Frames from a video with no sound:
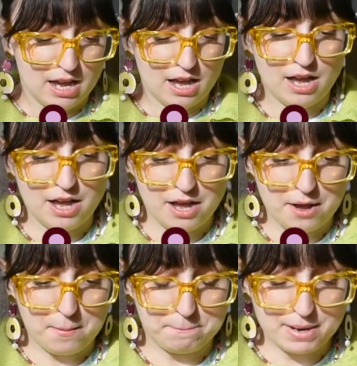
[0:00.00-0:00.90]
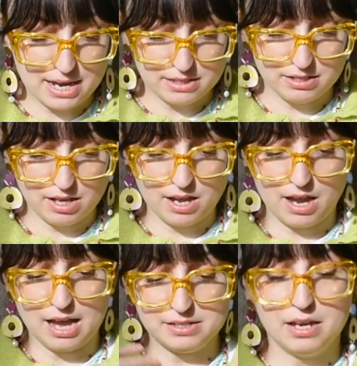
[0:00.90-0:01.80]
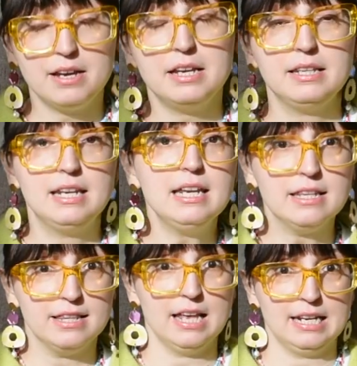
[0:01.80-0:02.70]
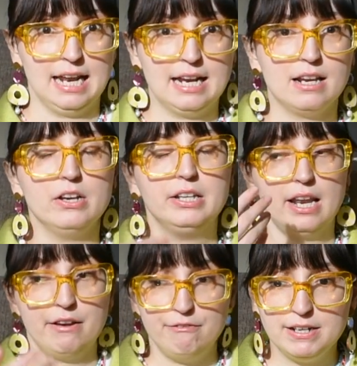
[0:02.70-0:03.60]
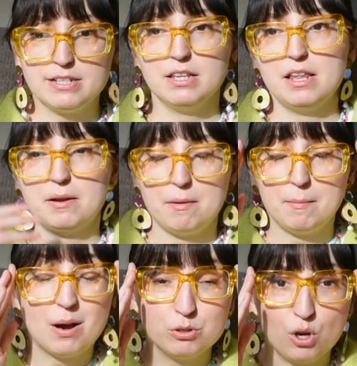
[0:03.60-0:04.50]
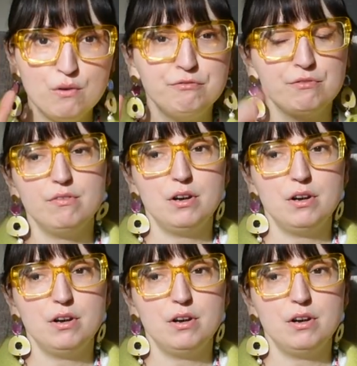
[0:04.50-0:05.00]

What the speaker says: But as I did the neckline, that I finished it and I bound off,